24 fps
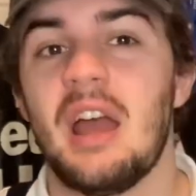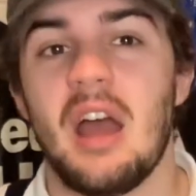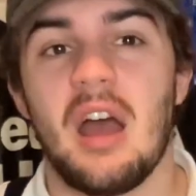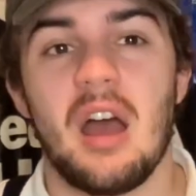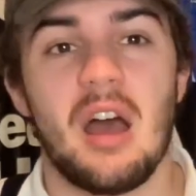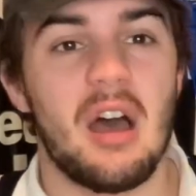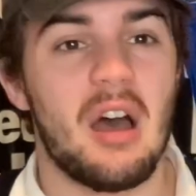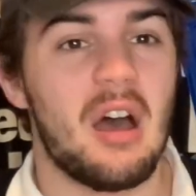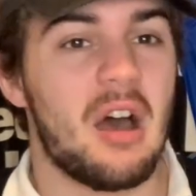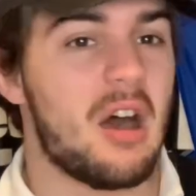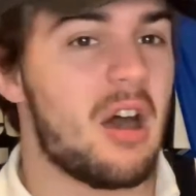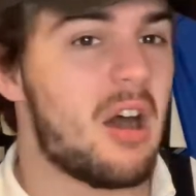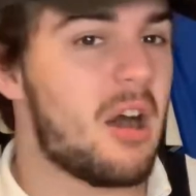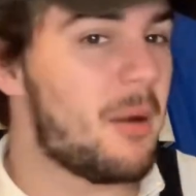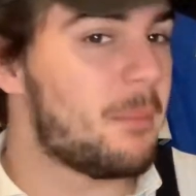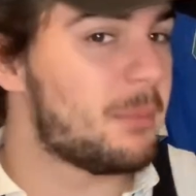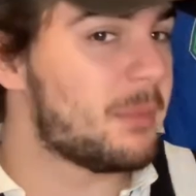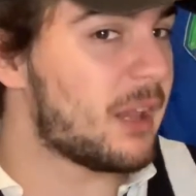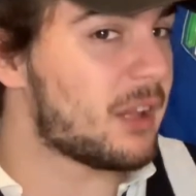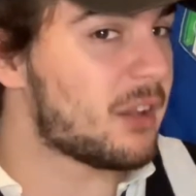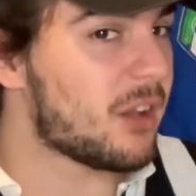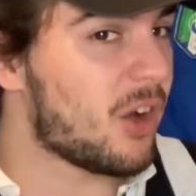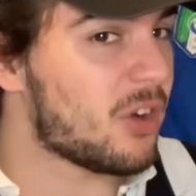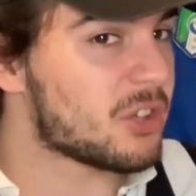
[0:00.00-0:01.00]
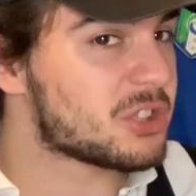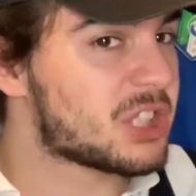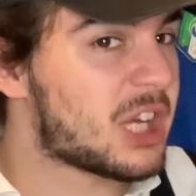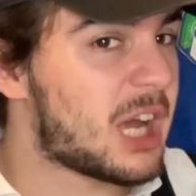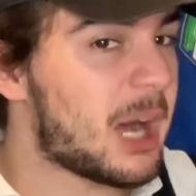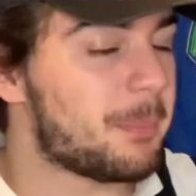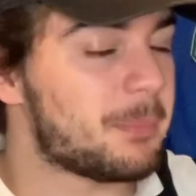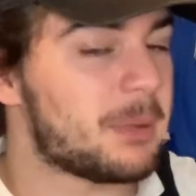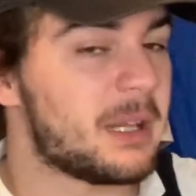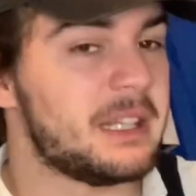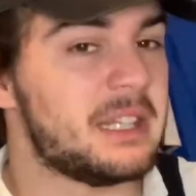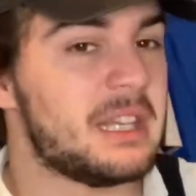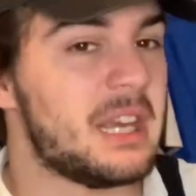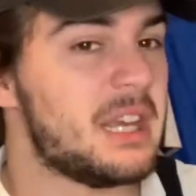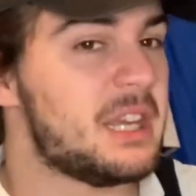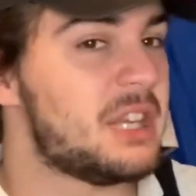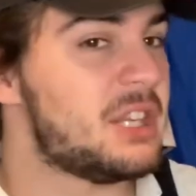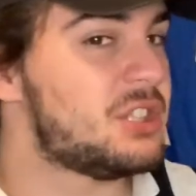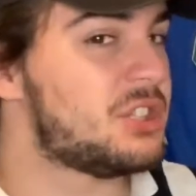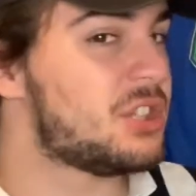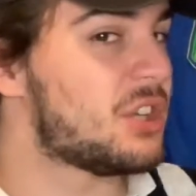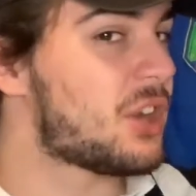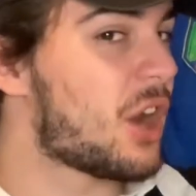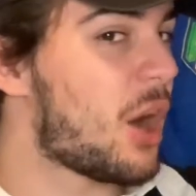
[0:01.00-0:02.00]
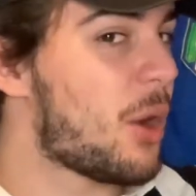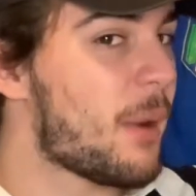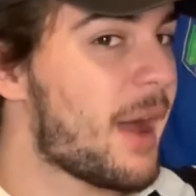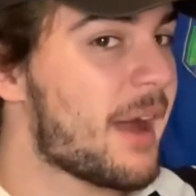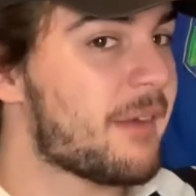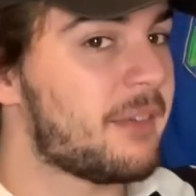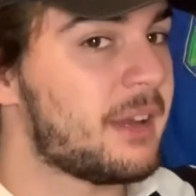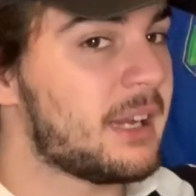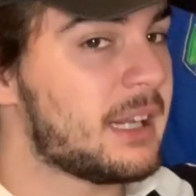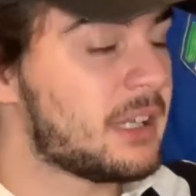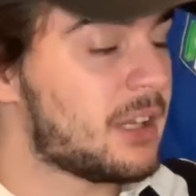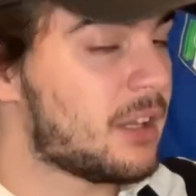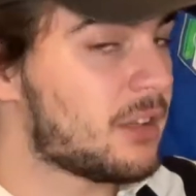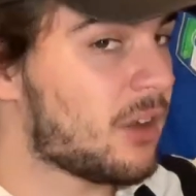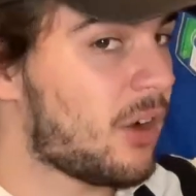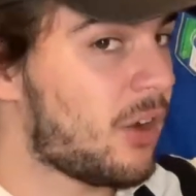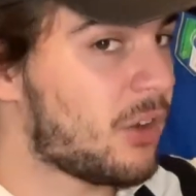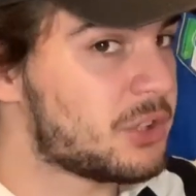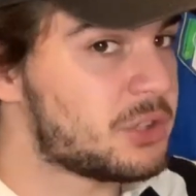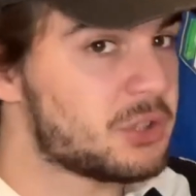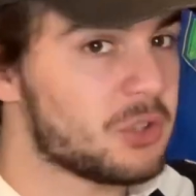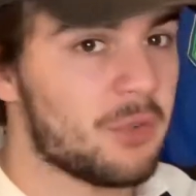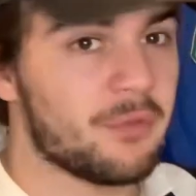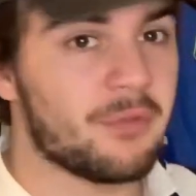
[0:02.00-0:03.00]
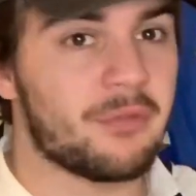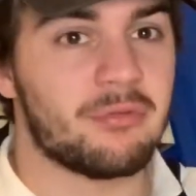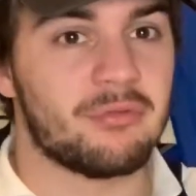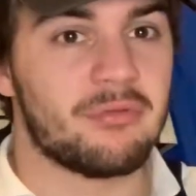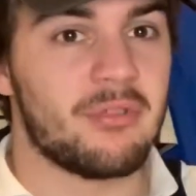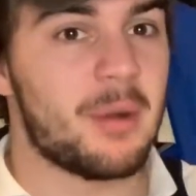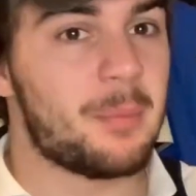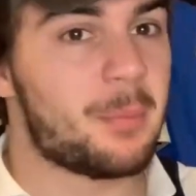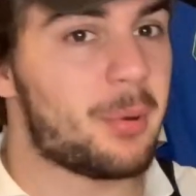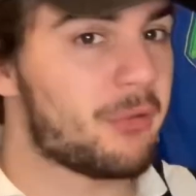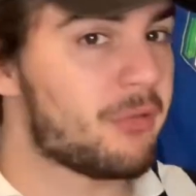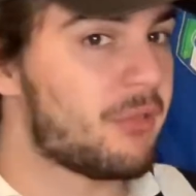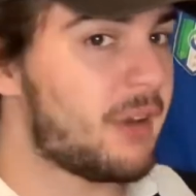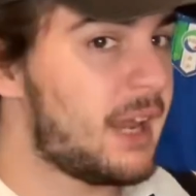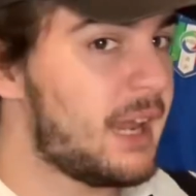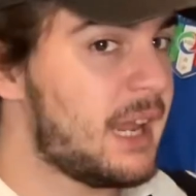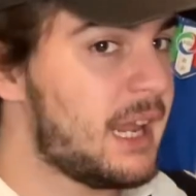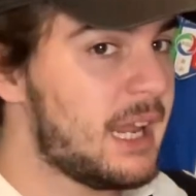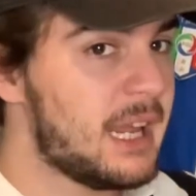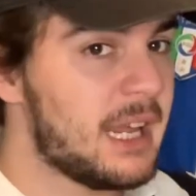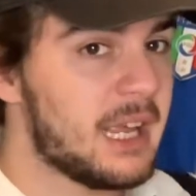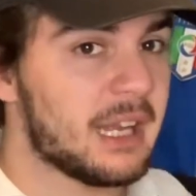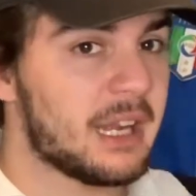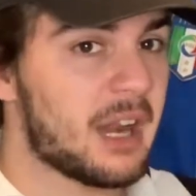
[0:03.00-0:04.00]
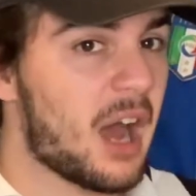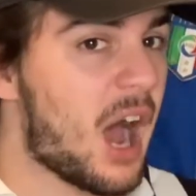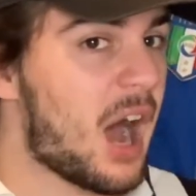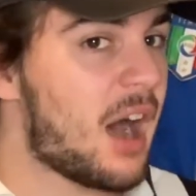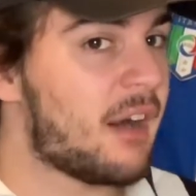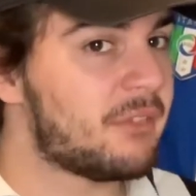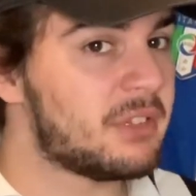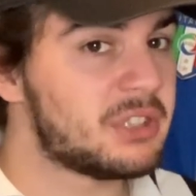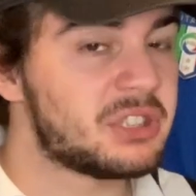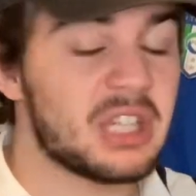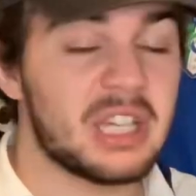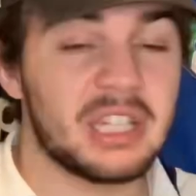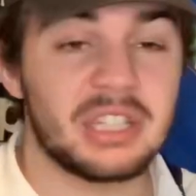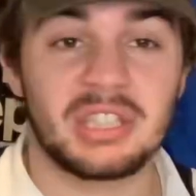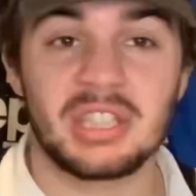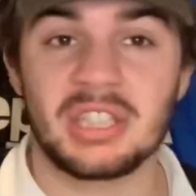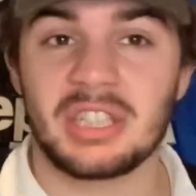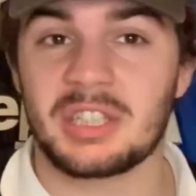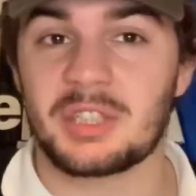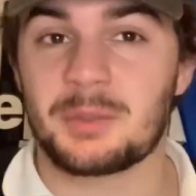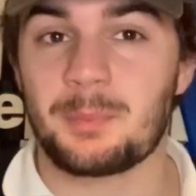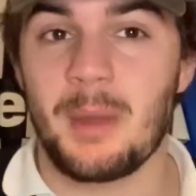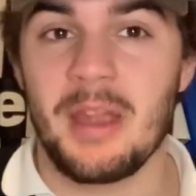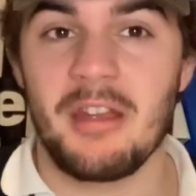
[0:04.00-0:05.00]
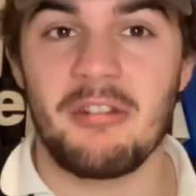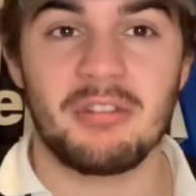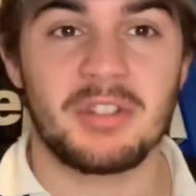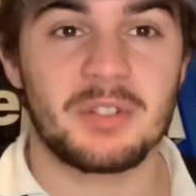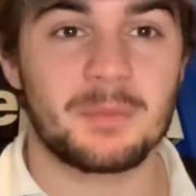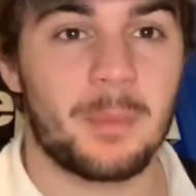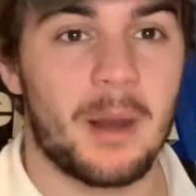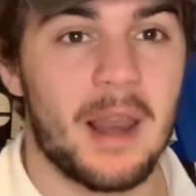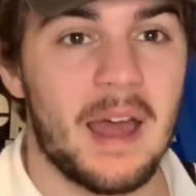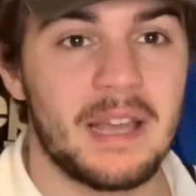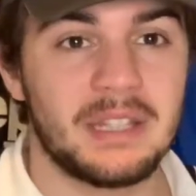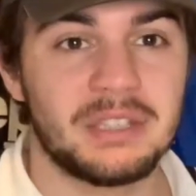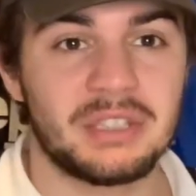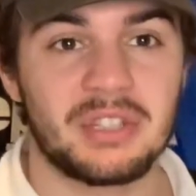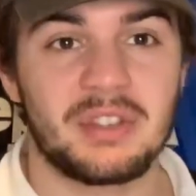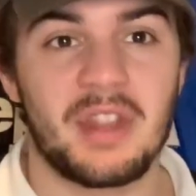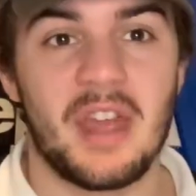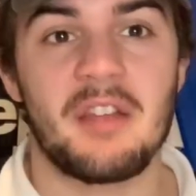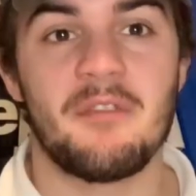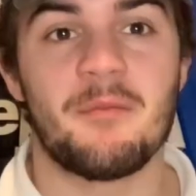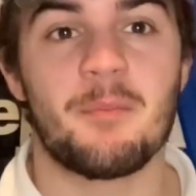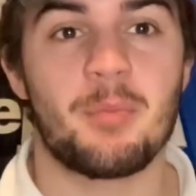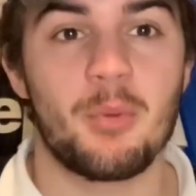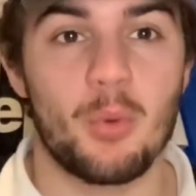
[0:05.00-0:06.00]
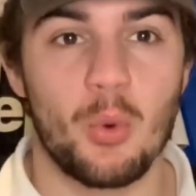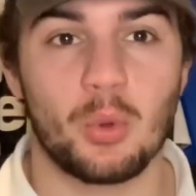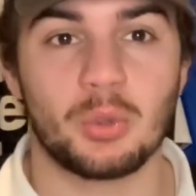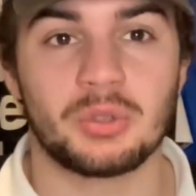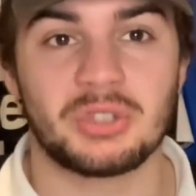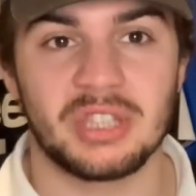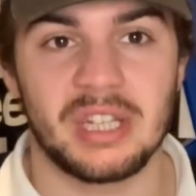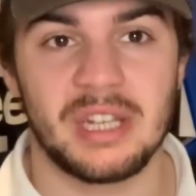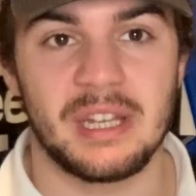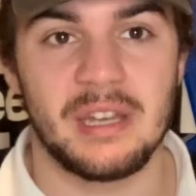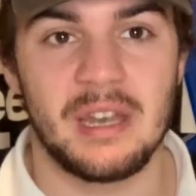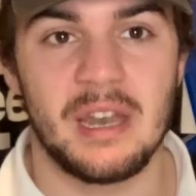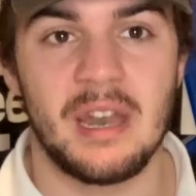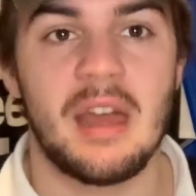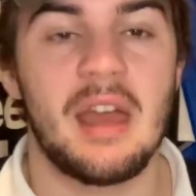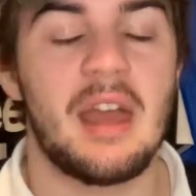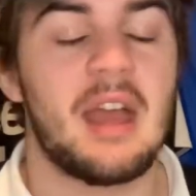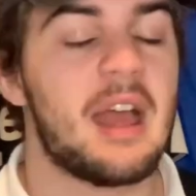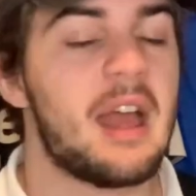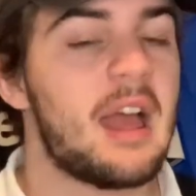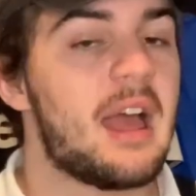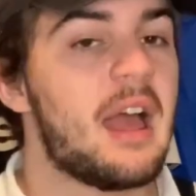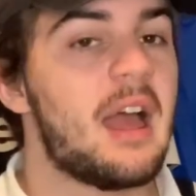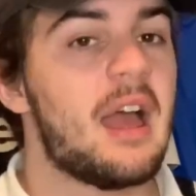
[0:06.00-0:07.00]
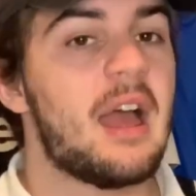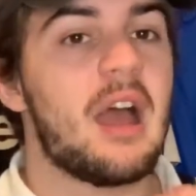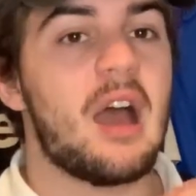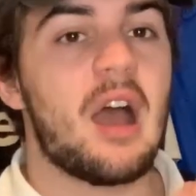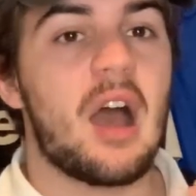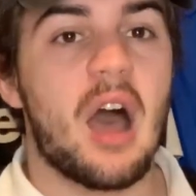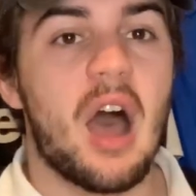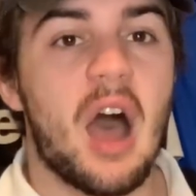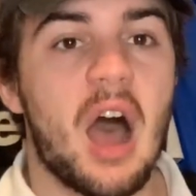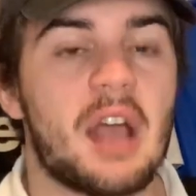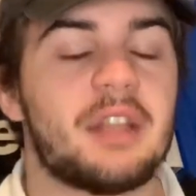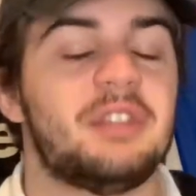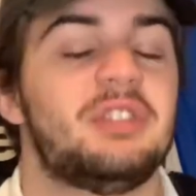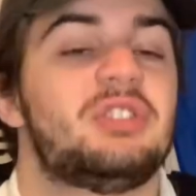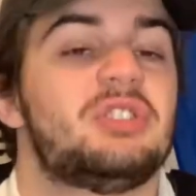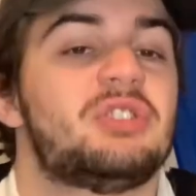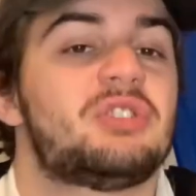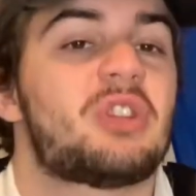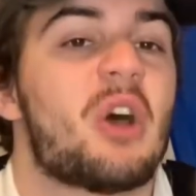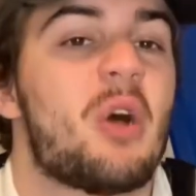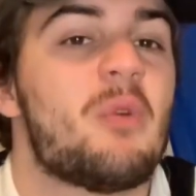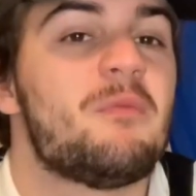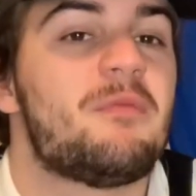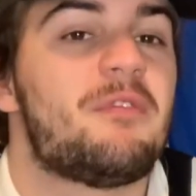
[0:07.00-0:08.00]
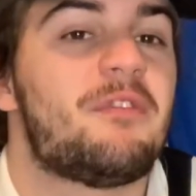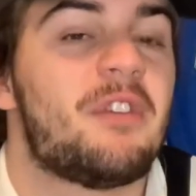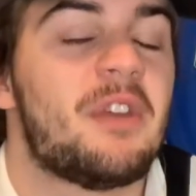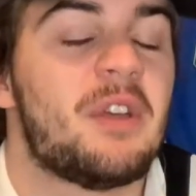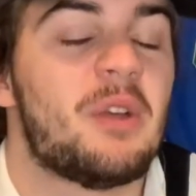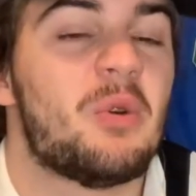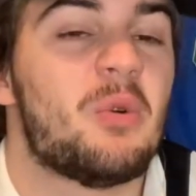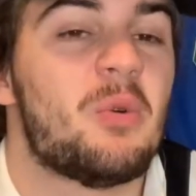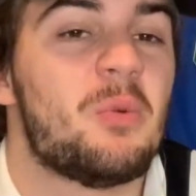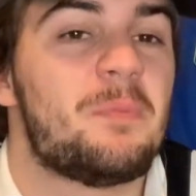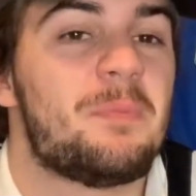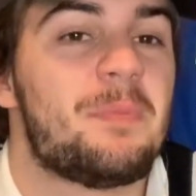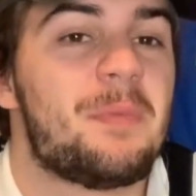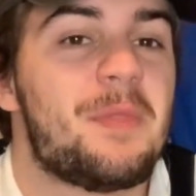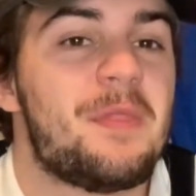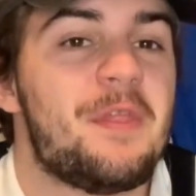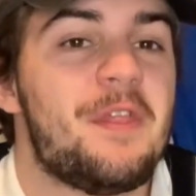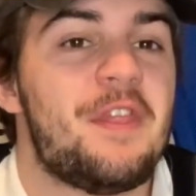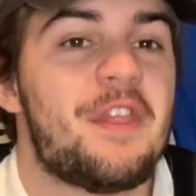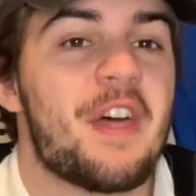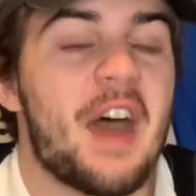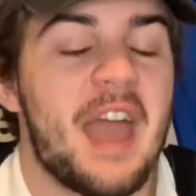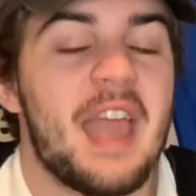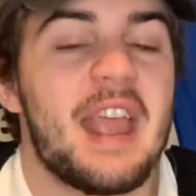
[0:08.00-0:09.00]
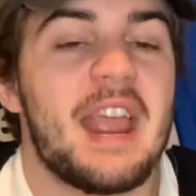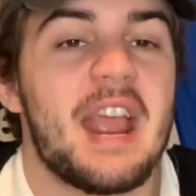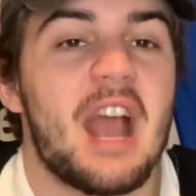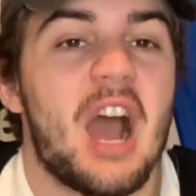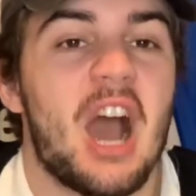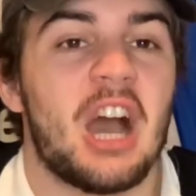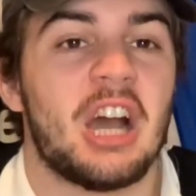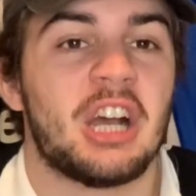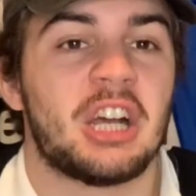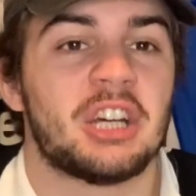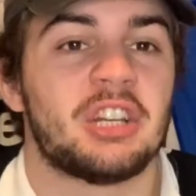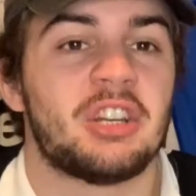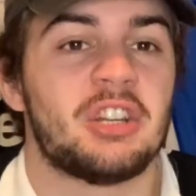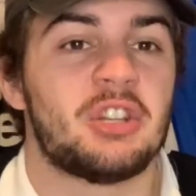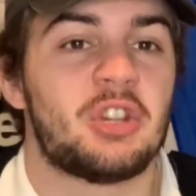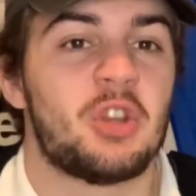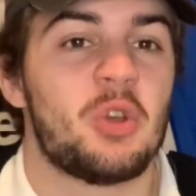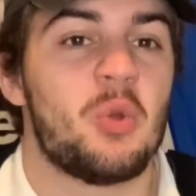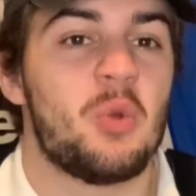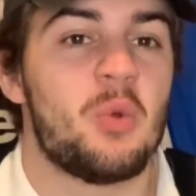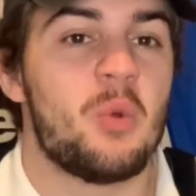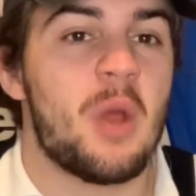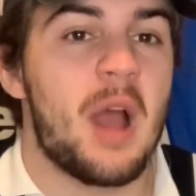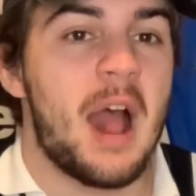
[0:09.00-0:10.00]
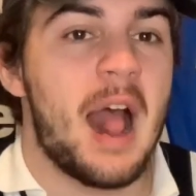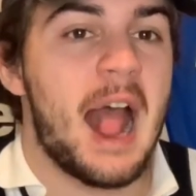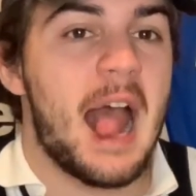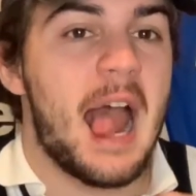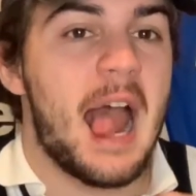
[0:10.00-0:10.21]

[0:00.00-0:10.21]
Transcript: The last couple of years, you know, having the likes of Ribery and others, it's experienced players that they've brought in. I just don't feel they are going to do